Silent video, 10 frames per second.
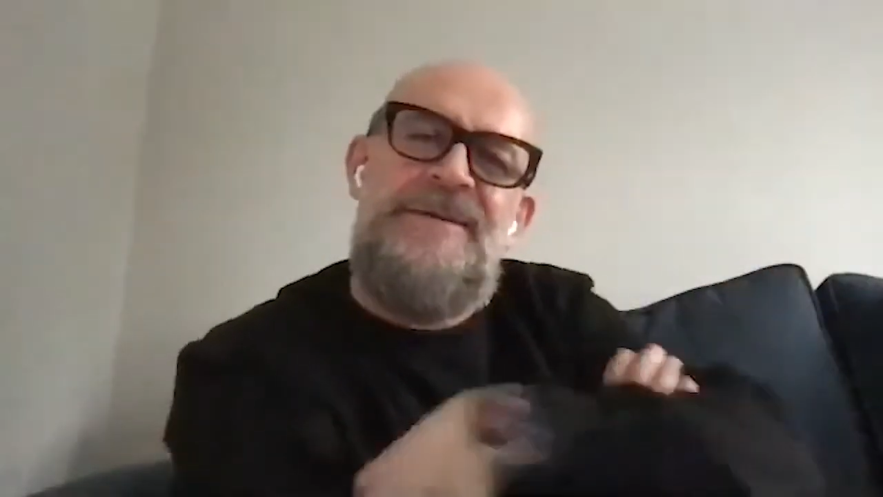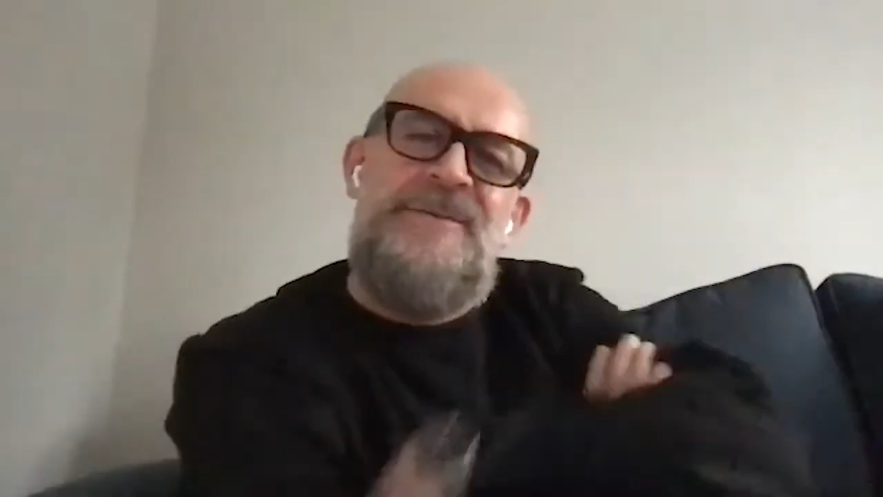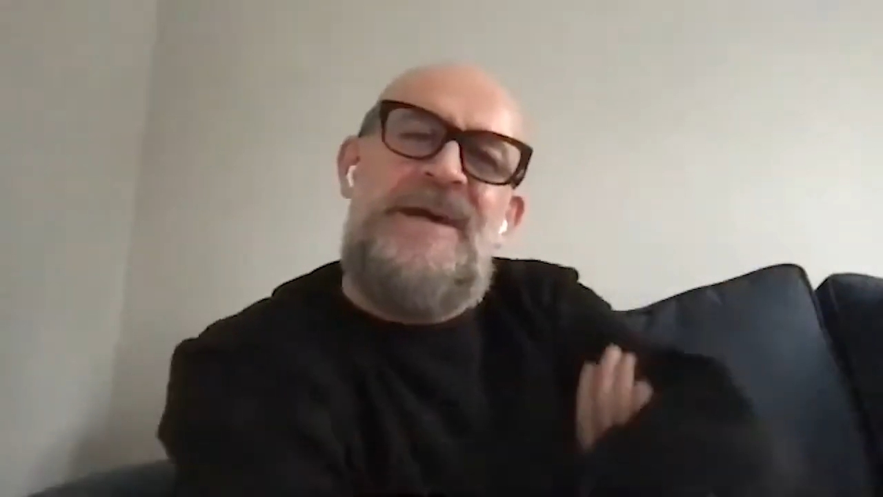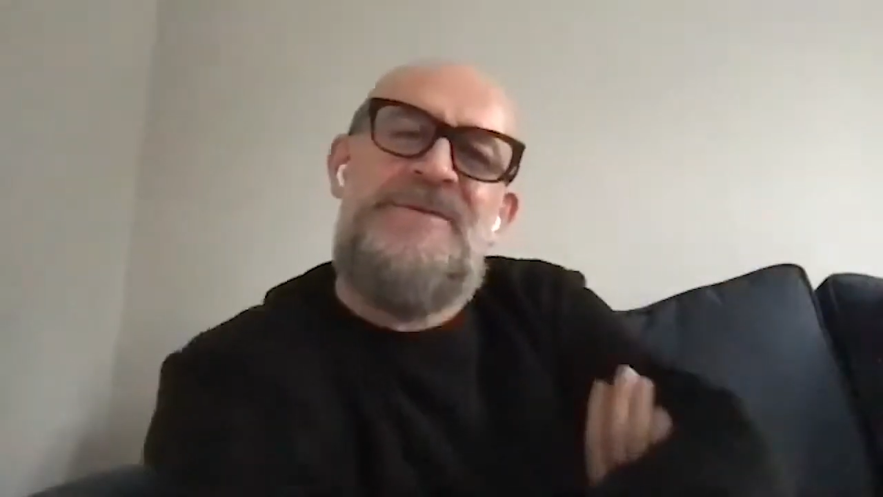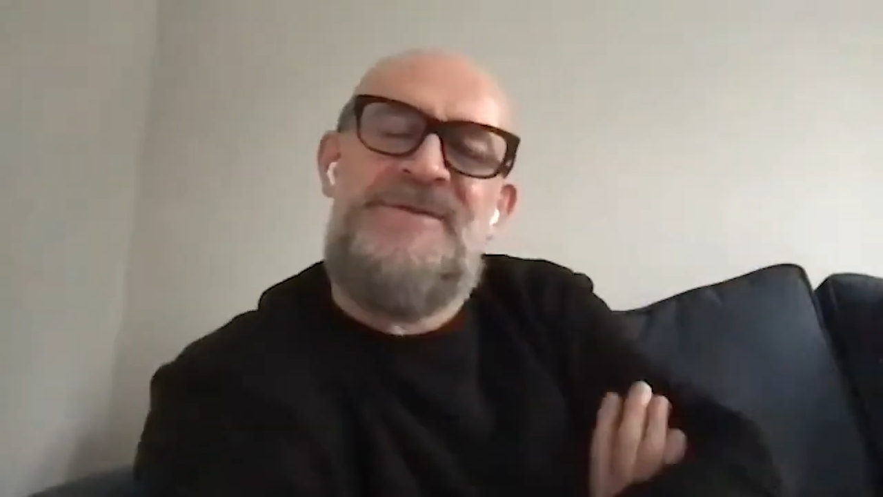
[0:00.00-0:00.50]

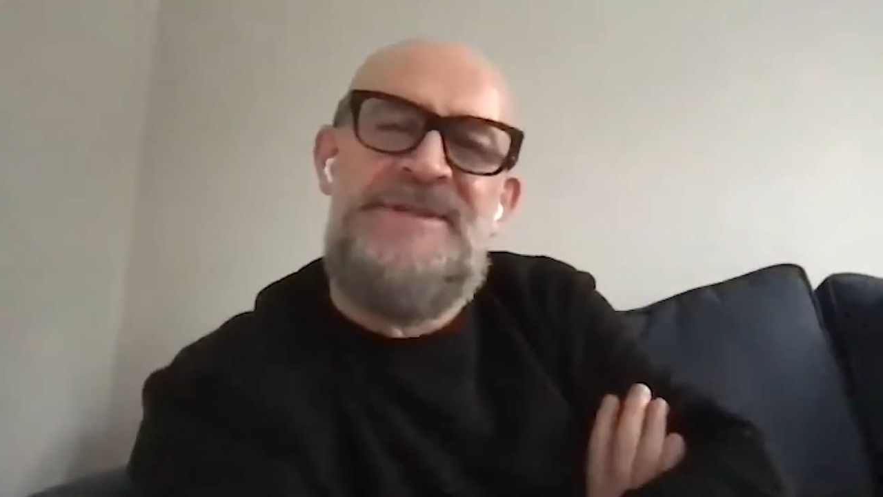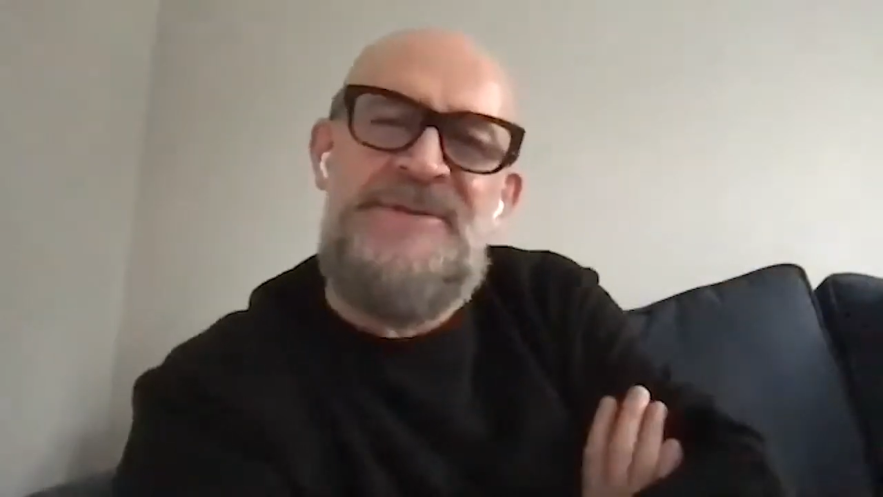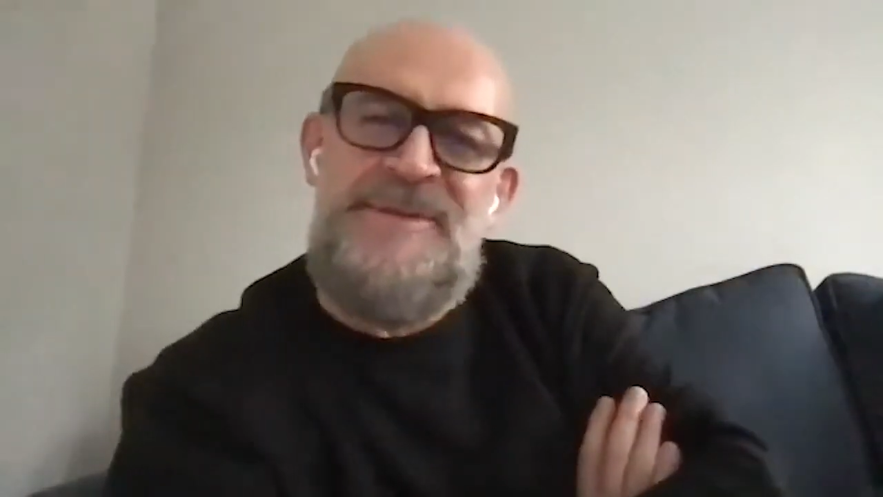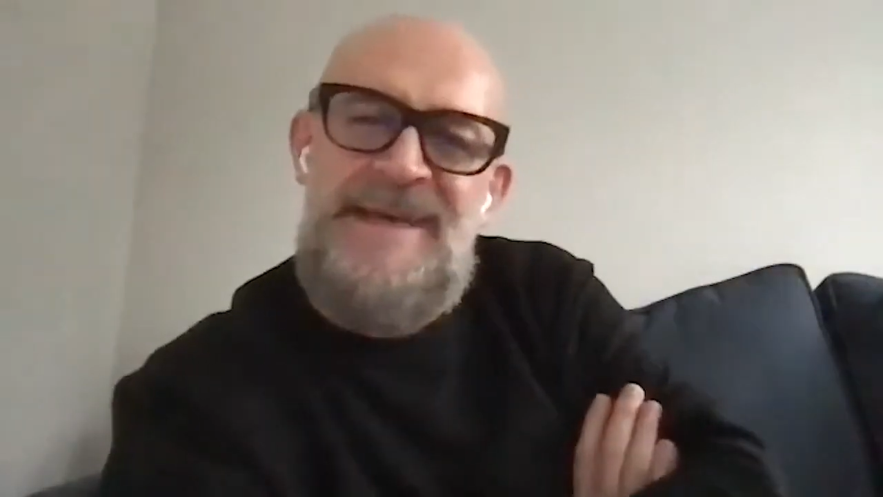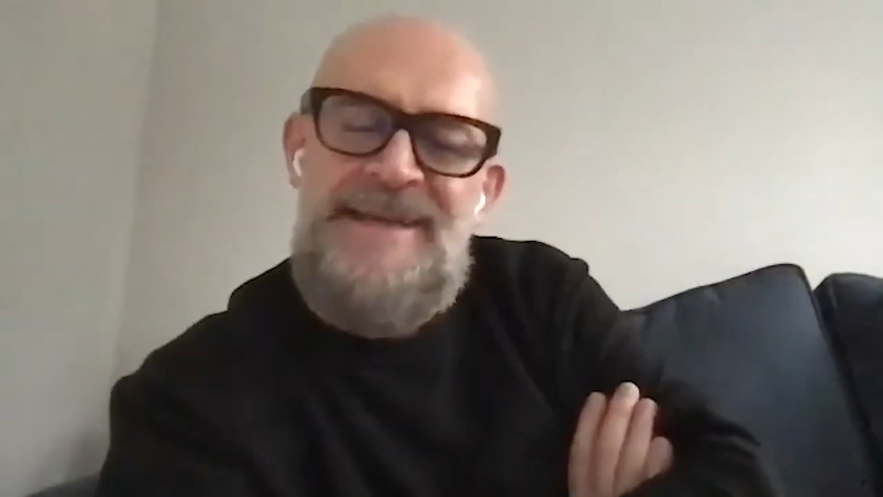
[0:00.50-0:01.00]
How do you
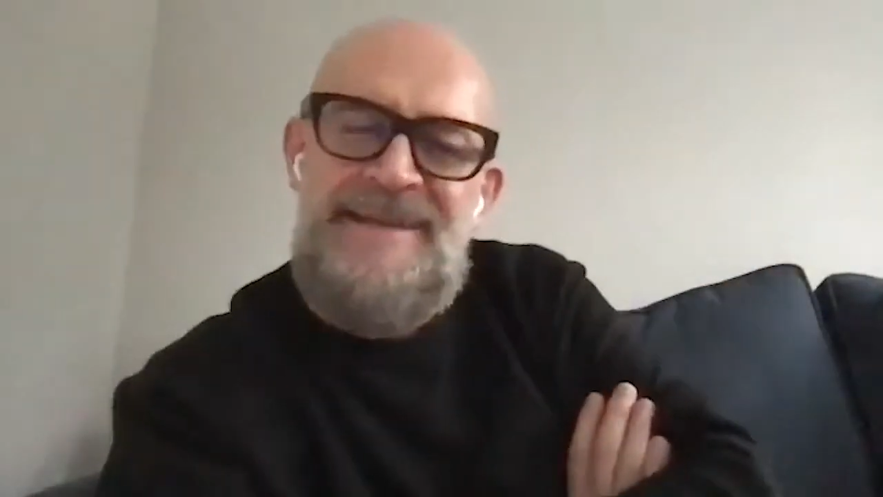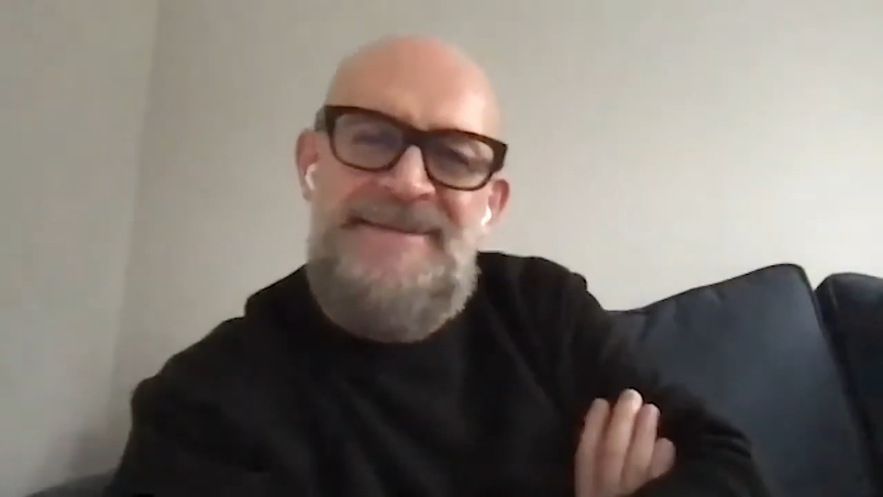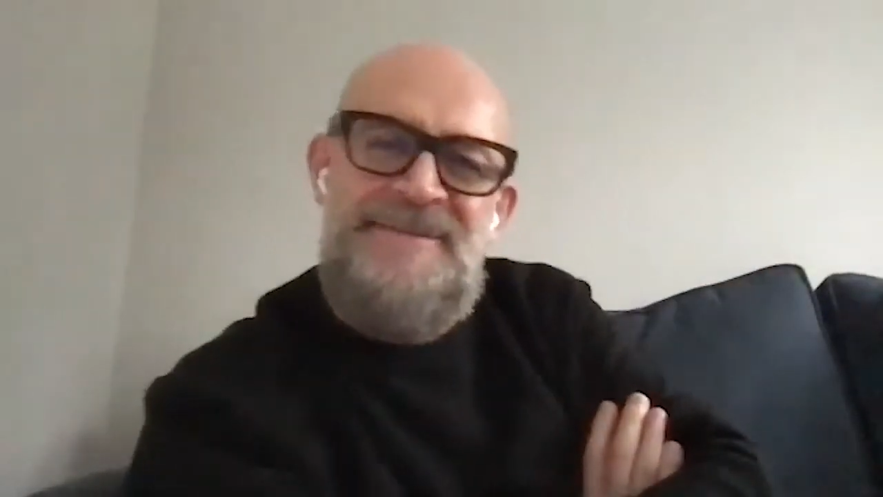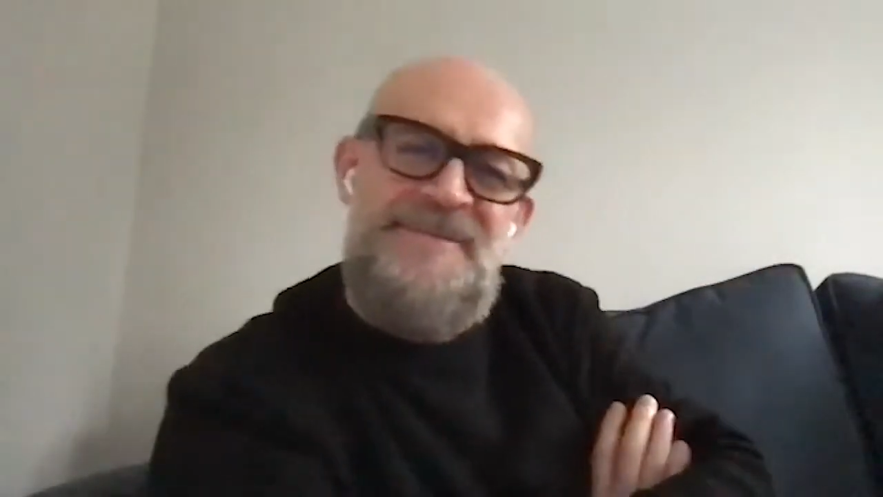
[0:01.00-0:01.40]
deal with that?